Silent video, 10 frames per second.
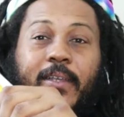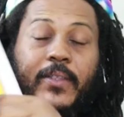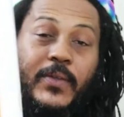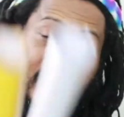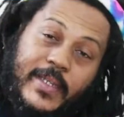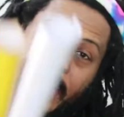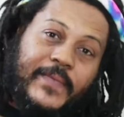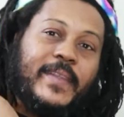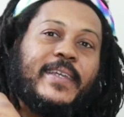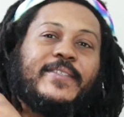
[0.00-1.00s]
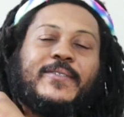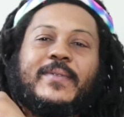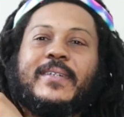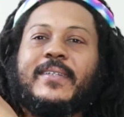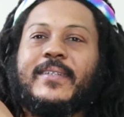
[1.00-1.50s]
You can definitely get you
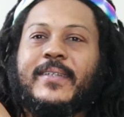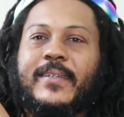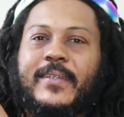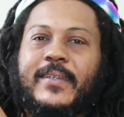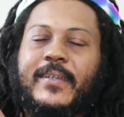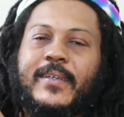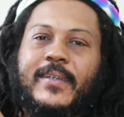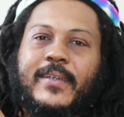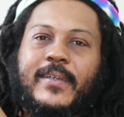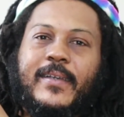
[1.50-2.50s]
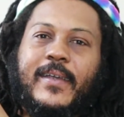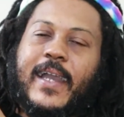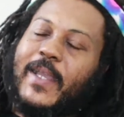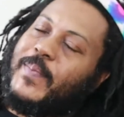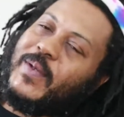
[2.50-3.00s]
one. I
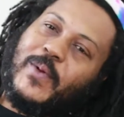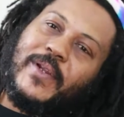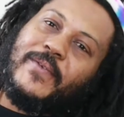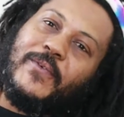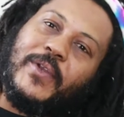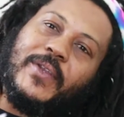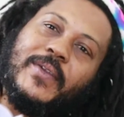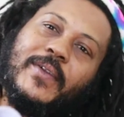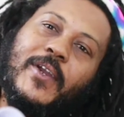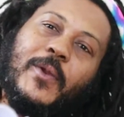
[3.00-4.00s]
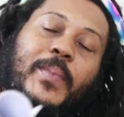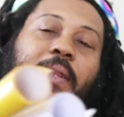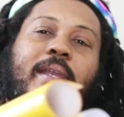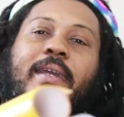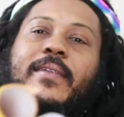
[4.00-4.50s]
could put a word in for you, or better
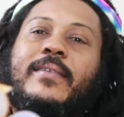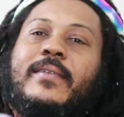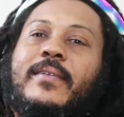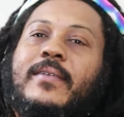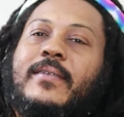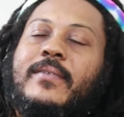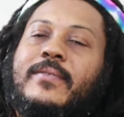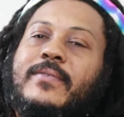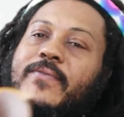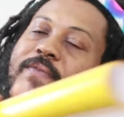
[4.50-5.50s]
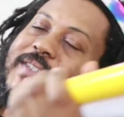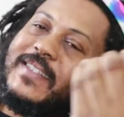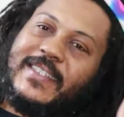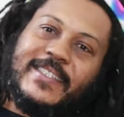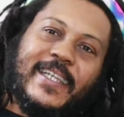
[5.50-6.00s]
yet,
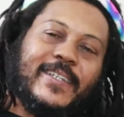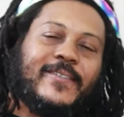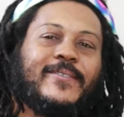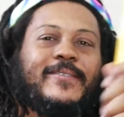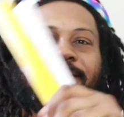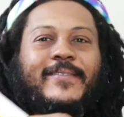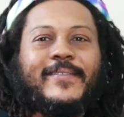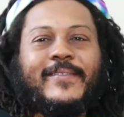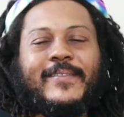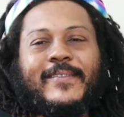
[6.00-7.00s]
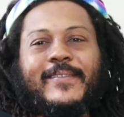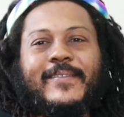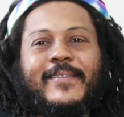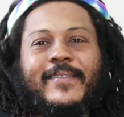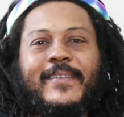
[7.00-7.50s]
visit his channel.
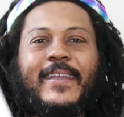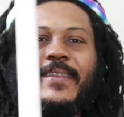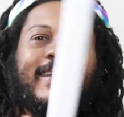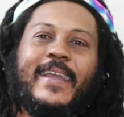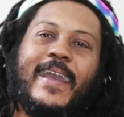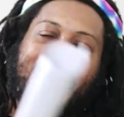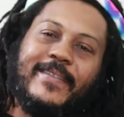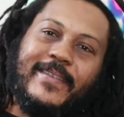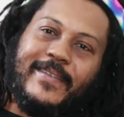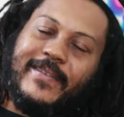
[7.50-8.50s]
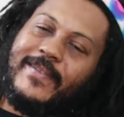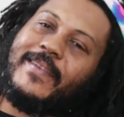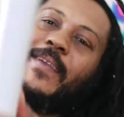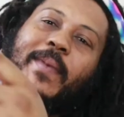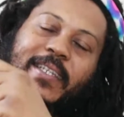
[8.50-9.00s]
Yeah, the guy,
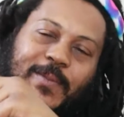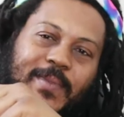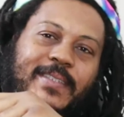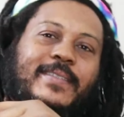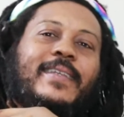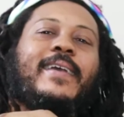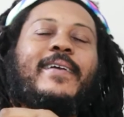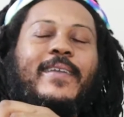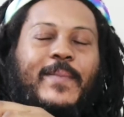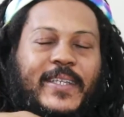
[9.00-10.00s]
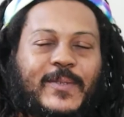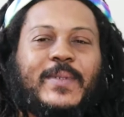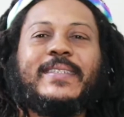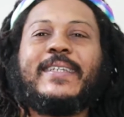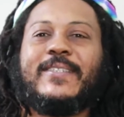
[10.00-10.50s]
he makes the
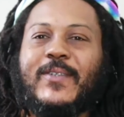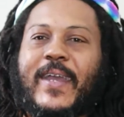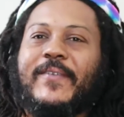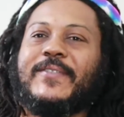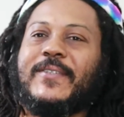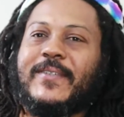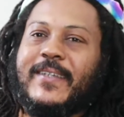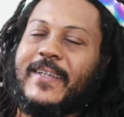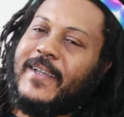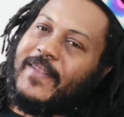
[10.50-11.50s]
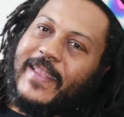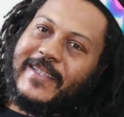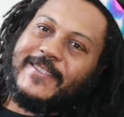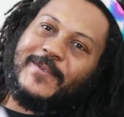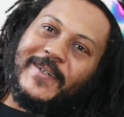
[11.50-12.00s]
mistakes you don't have to.
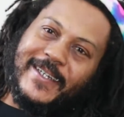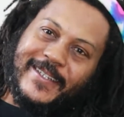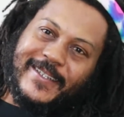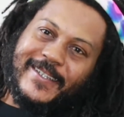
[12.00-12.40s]
That's the one.